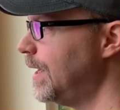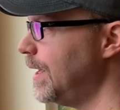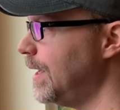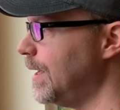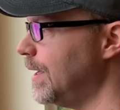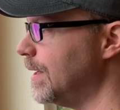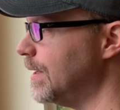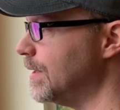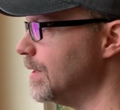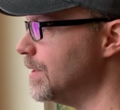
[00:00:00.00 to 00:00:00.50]

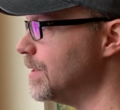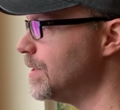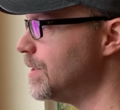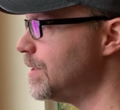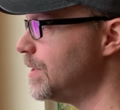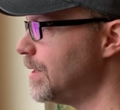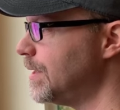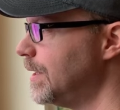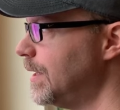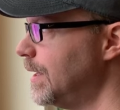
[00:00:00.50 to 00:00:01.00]

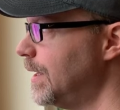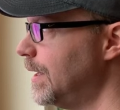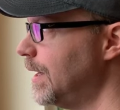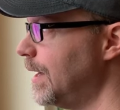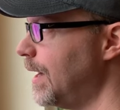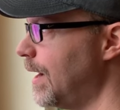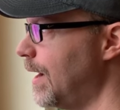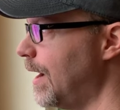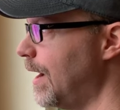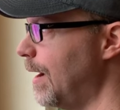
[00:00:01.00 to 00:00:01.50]
is
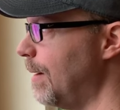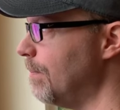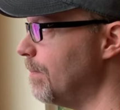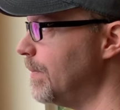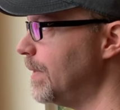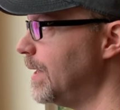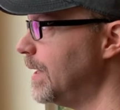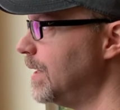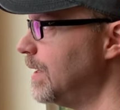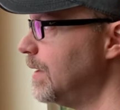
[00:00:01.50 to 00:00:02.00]
um,
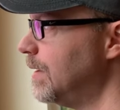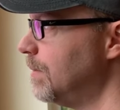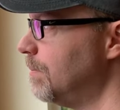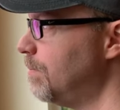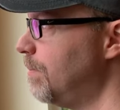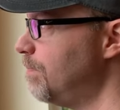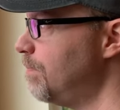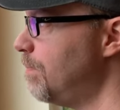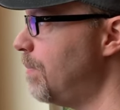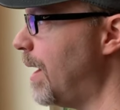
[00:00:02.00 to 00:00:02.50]

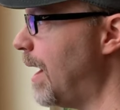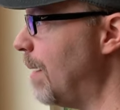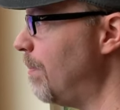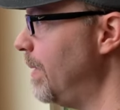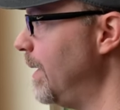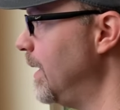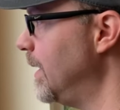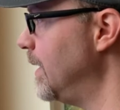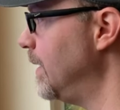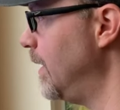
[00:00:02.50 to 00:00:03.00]
pop
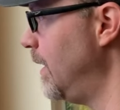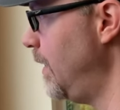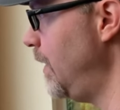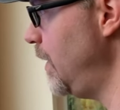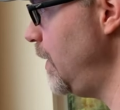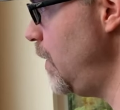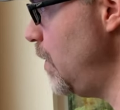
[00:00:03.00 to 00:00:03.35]
in the